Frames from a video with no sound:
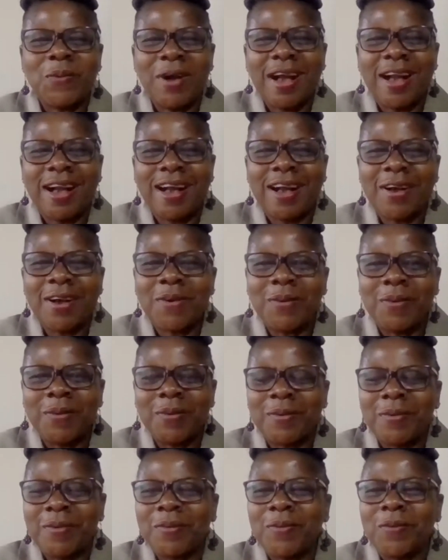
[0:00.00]
Wow,
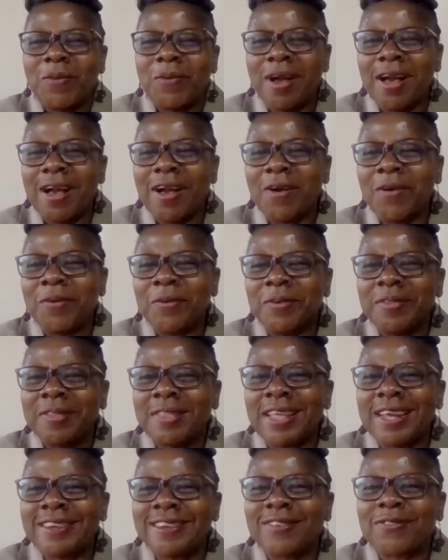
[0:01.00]
wow,
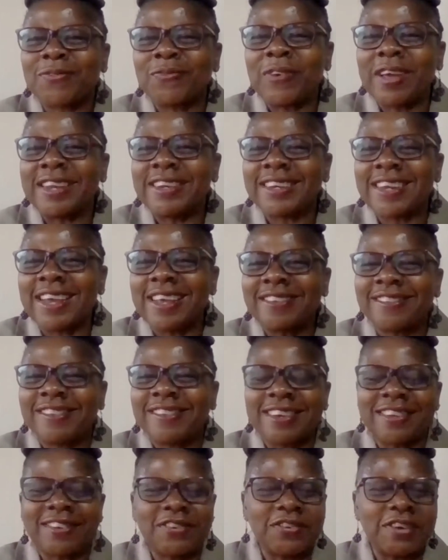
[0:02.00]
that is
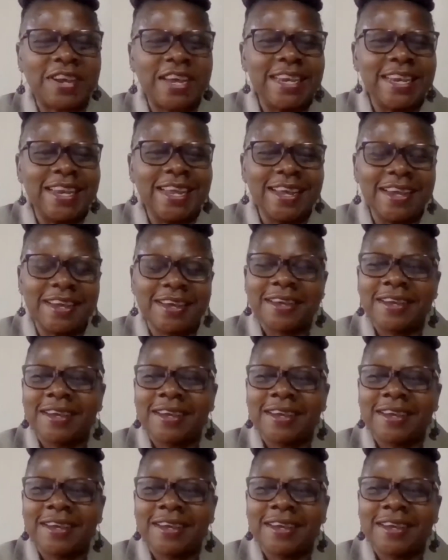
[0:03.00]
fantastic training